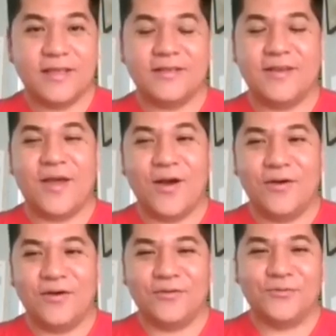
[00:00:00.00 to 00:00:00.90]

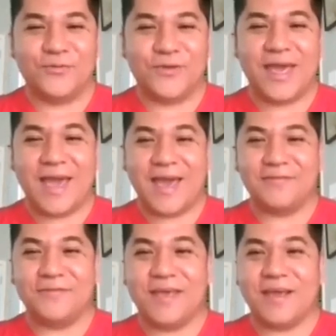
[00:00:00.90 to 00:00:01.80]
No, we
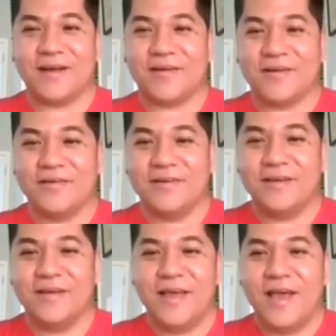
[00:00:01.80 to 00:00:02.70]
have here.
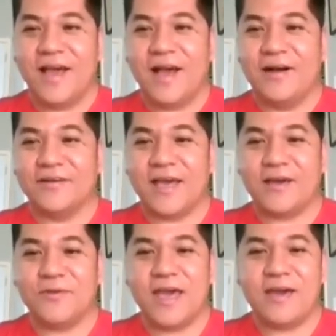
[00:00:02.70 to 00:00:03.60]
Okay,
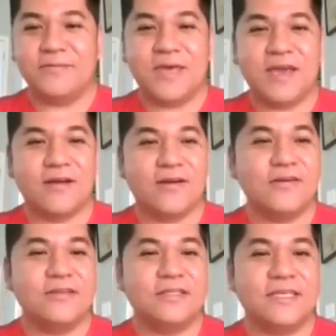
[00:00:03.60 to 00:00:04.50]
we have
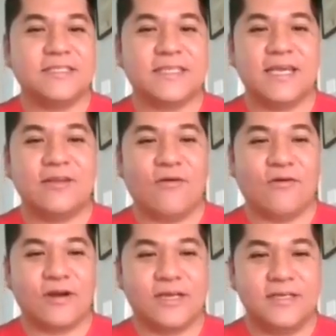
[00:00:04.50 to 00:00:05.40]
here the skin
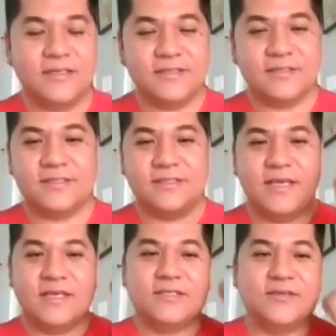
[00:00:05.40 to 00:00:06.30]
organs.
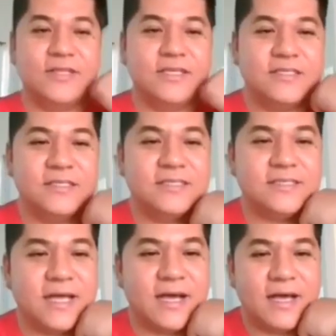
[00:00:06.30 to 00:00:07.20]
So this is
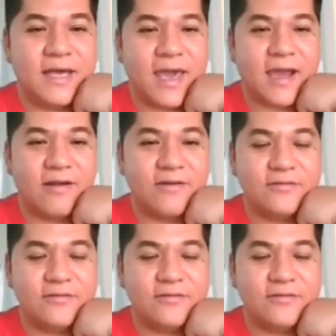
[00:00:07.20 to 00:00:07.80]
the hair.